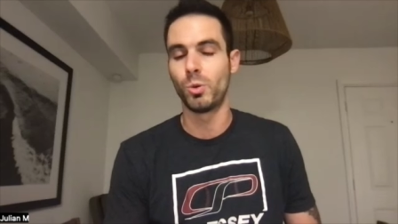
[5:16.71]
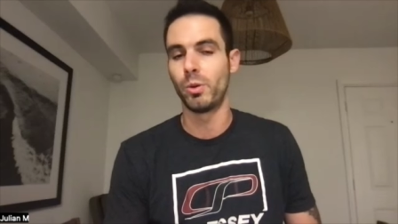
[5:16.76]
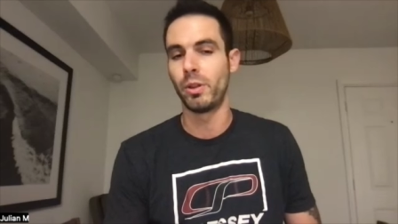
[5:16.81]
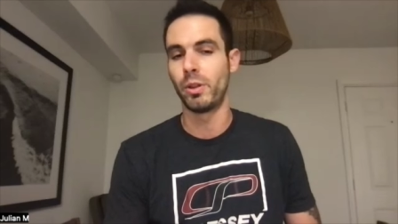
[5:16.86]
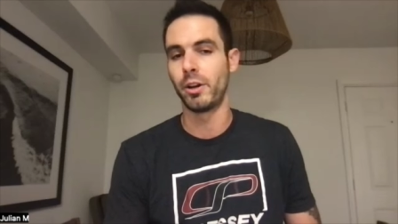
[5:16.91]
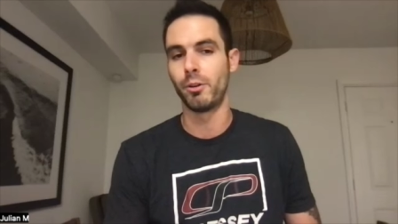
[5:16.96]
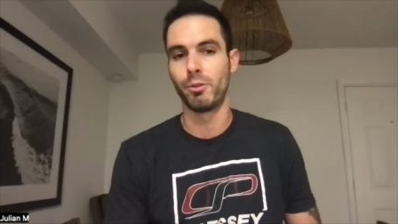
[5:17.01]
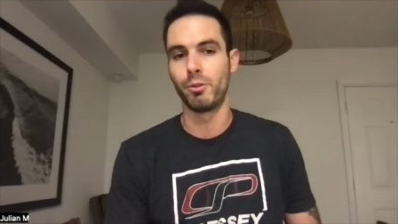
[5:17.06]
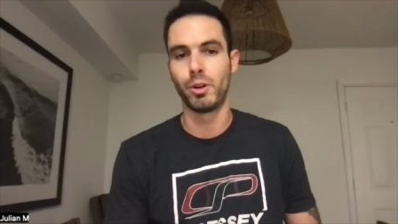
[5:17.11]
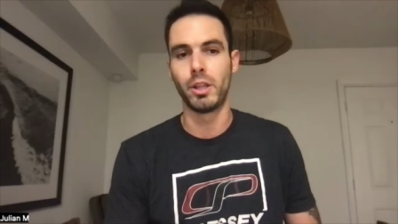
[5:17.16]
They're
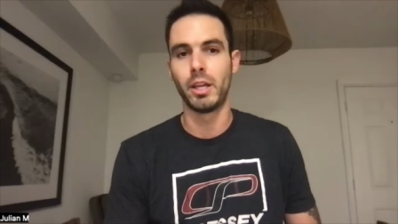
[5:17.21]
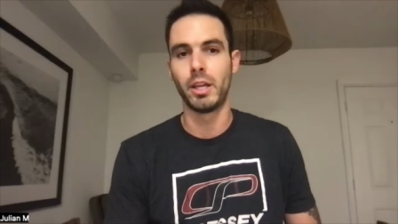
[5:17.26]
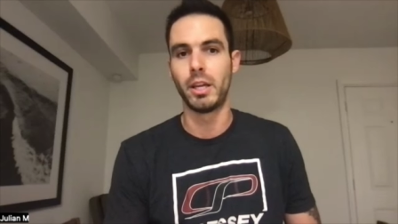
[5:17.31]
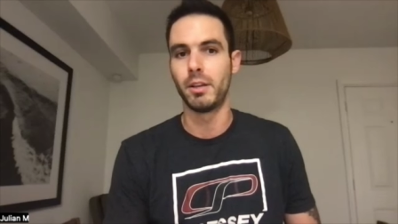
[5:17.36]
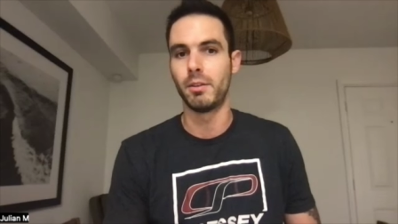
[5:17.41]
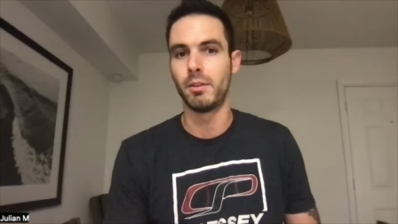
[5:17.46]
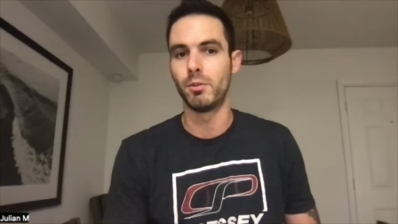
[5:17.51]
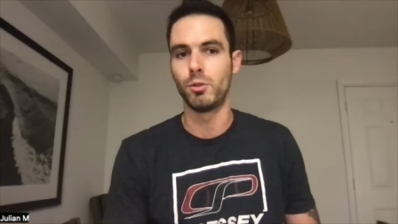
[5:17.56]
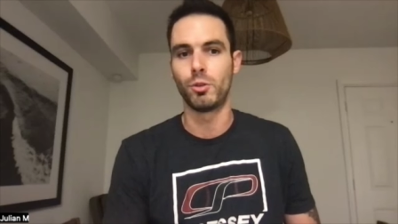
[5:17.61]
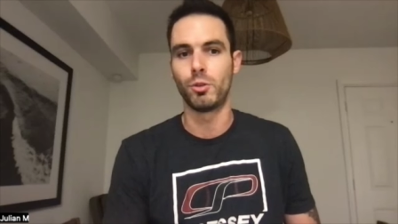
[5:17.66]
mm-hmm. really
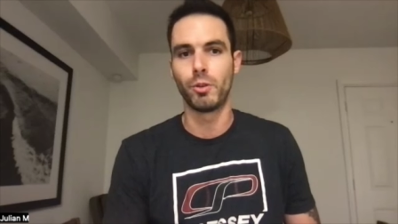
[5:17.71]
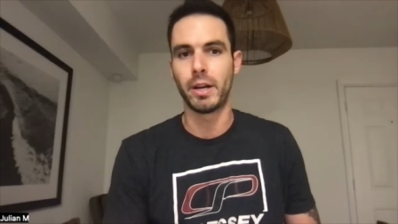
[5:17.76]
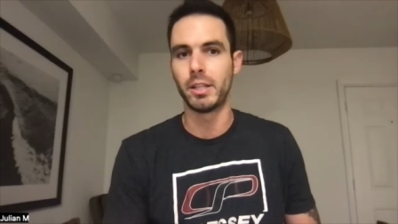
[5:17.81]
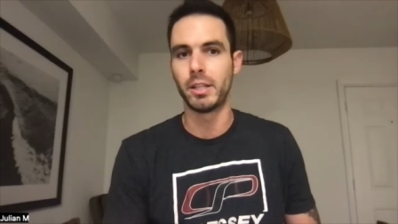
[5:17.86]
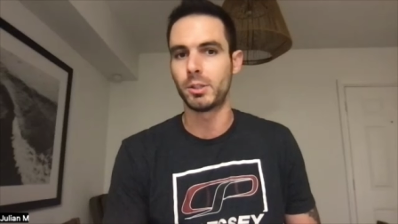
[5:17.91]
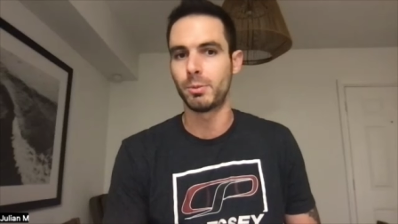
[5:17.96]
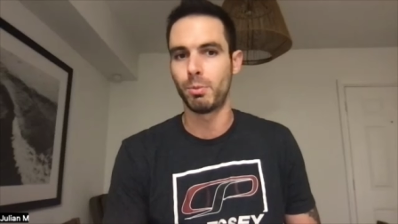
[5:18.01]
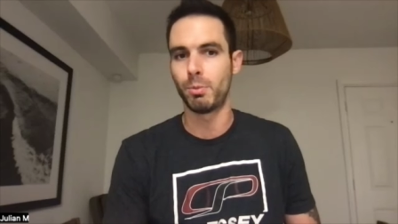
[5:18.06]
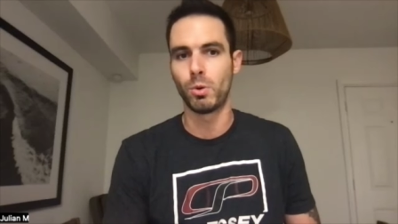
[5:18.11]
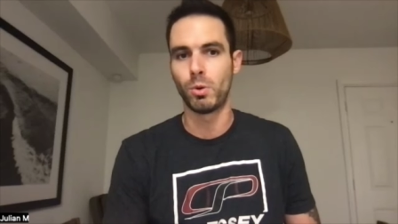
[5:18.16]
great
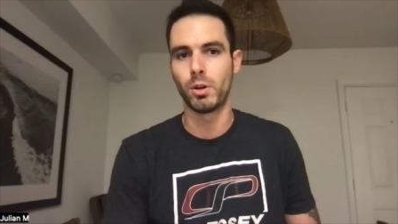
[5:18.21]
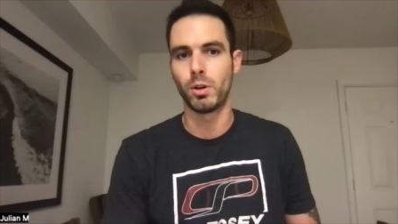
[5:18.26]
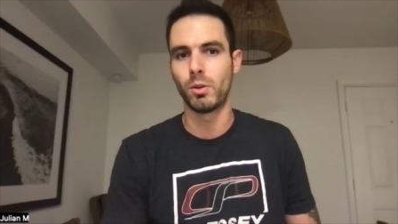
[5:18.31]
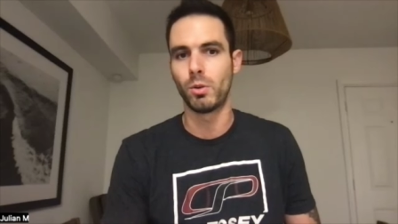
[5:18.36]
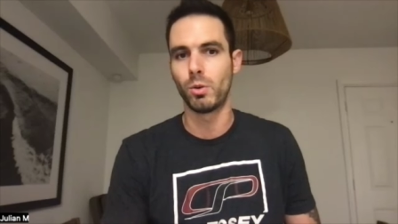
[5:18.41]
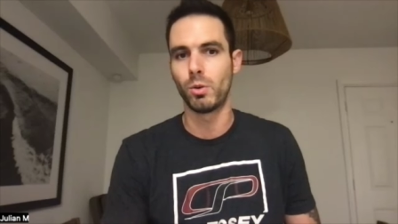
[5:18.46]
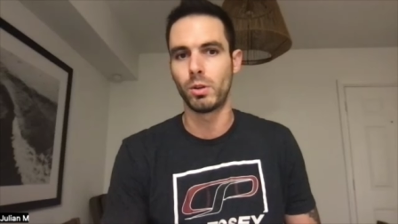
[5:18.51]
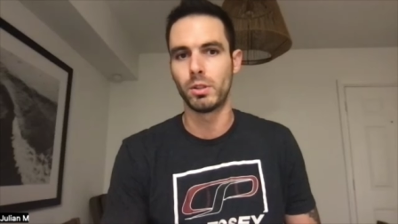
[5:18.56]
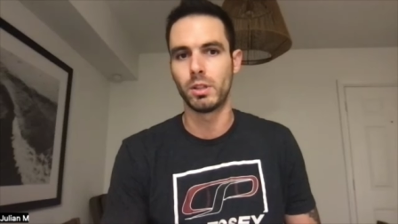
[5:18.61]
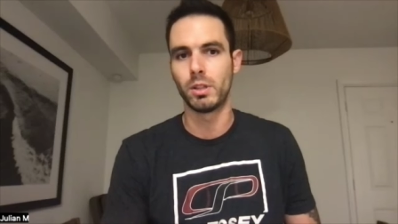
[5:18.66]
sport
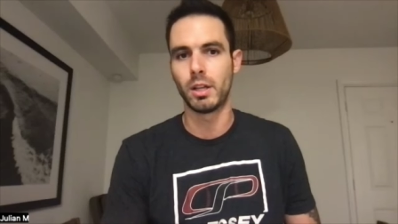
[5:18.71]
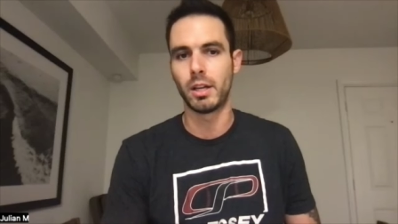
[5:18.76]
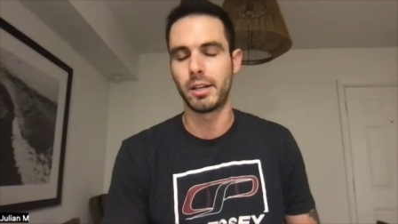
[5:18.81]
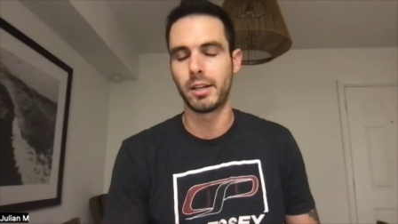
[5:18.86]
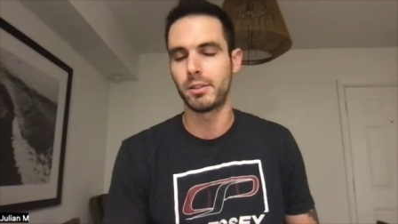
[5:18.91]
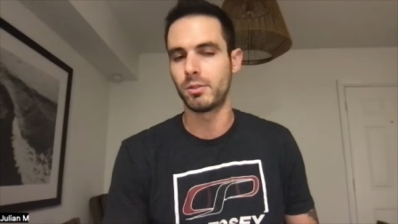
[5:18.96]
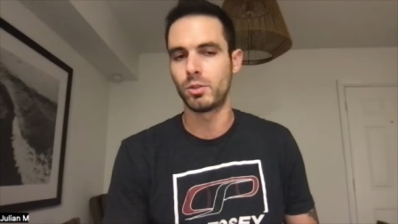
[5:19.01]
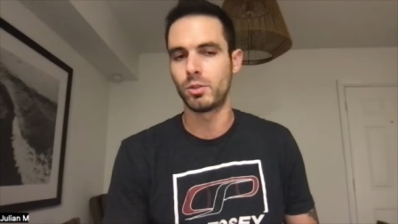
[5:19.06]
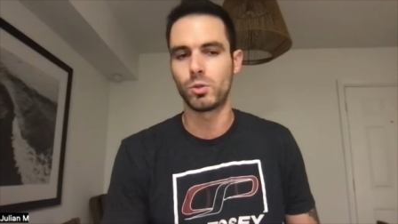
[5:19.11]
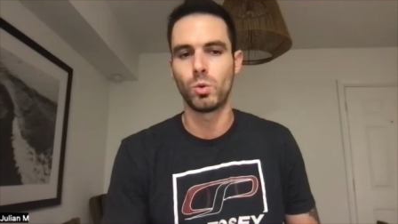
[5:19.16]
or like
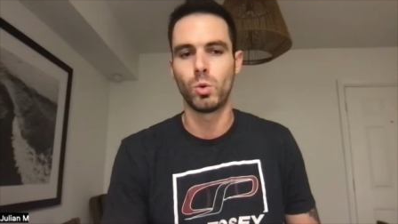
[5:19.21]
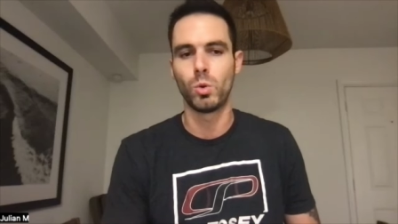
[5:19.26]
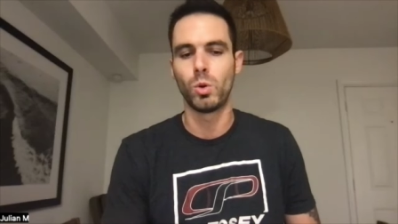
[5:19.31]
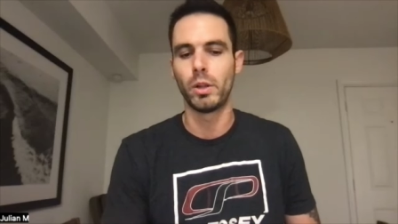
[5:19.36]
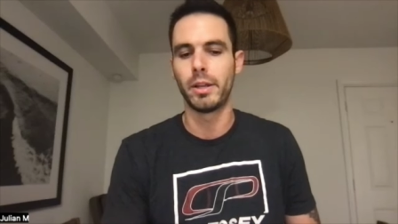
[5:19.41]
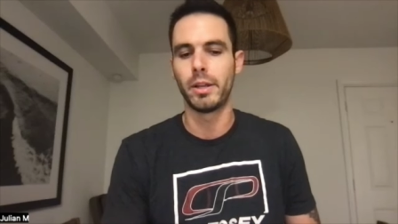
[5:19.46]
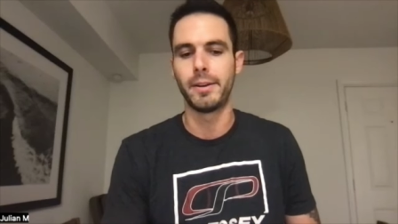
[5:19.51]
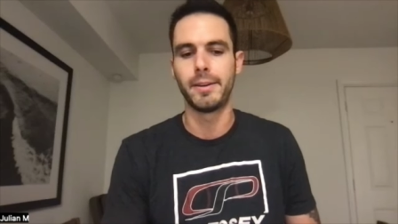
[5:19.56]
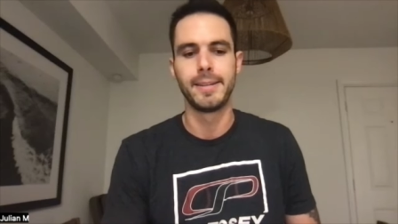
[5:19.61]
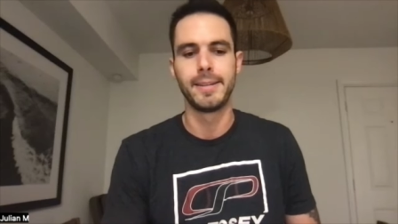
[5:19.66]
school,
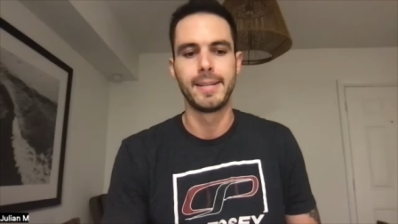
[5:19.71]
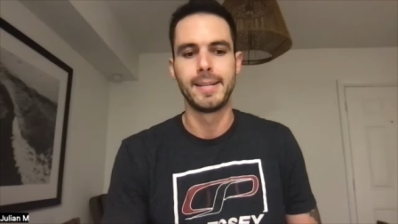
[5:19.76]
and